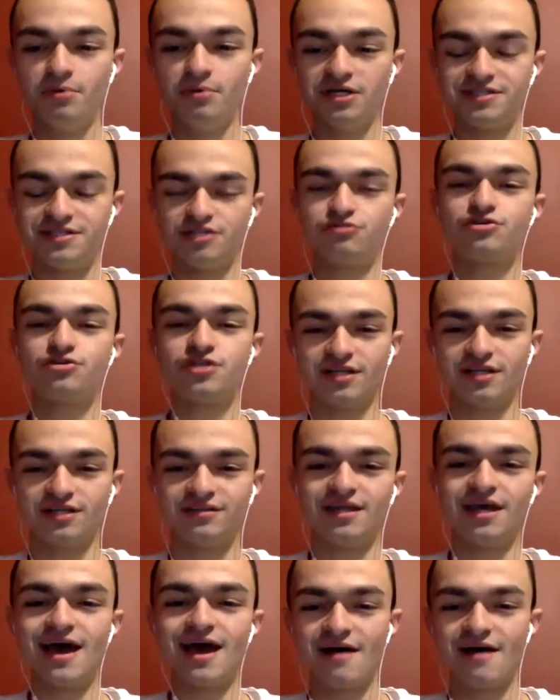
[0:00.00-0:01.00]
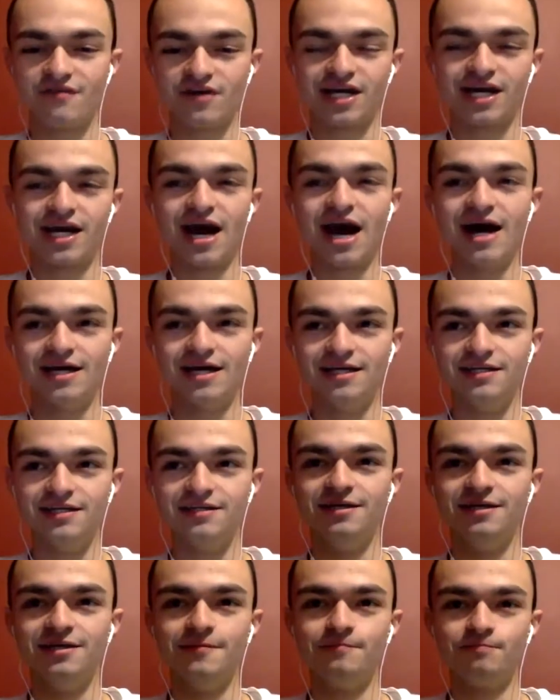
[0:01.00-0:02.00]
But it's interesting that they haven't
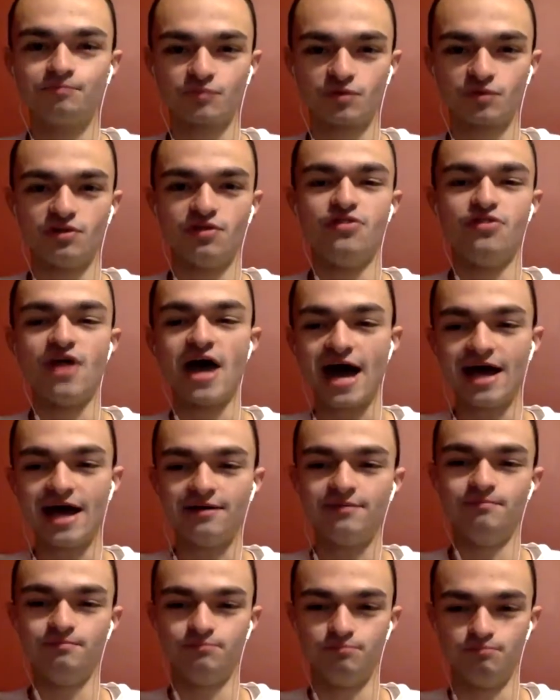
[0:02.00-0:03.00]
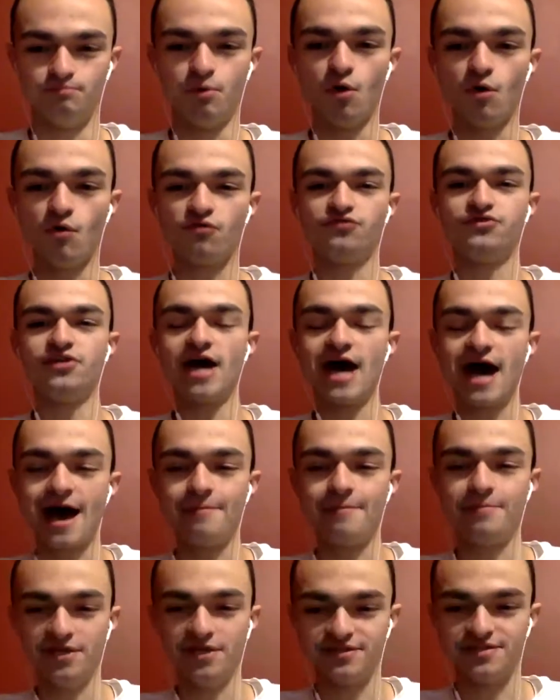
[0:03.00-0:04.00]
gotten that both to
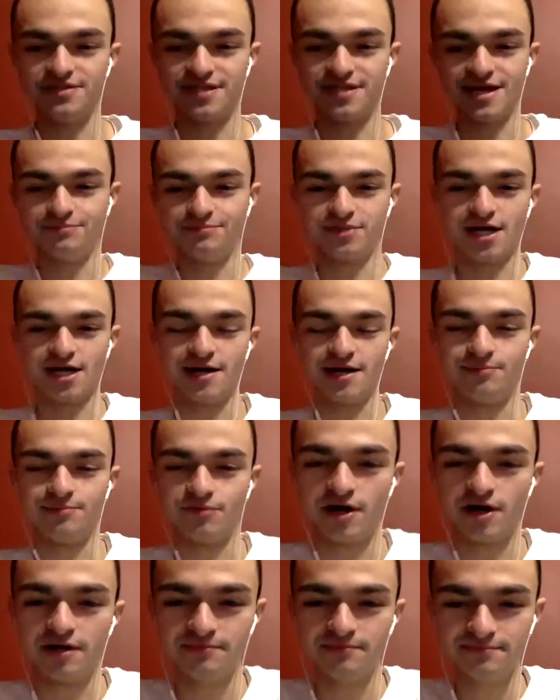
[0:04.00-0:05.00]
happen at the same time, right?